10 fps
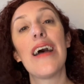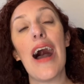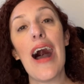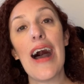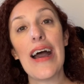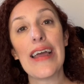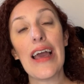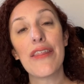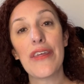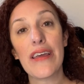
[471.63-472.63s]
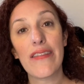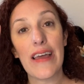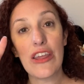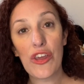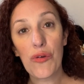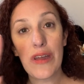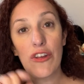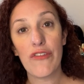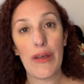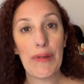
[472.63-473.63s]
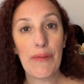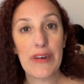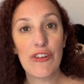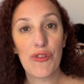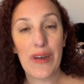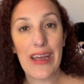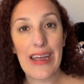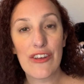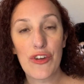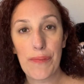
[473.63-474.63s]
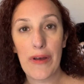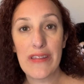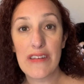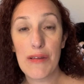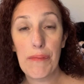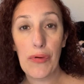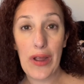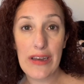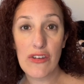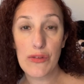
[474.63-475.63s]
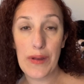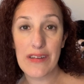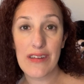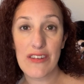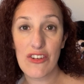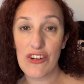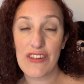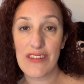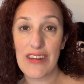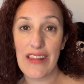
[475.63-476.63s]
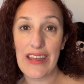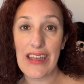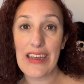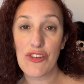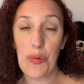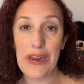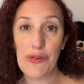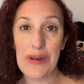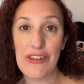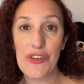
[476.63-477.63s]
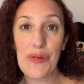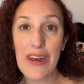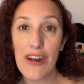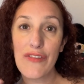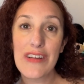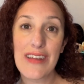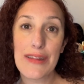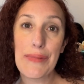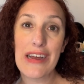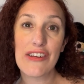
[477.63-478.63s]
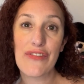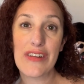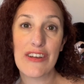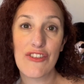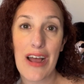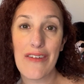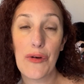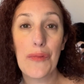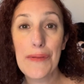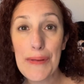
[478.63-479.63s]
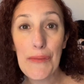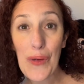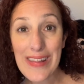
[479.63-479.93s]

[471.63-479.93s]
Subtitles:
I think that you and your family would enjoy a trip in this brand new space that starts sailing in 2022, and our friends at the Magic for Less Travel would be more